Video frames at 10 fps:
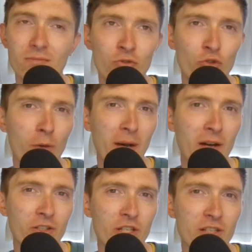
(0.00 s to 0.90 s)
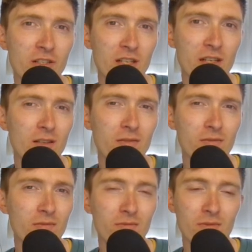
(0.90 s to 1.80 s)
drop out of GC
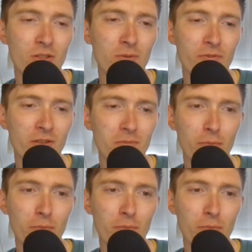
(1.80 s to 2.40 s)
or something,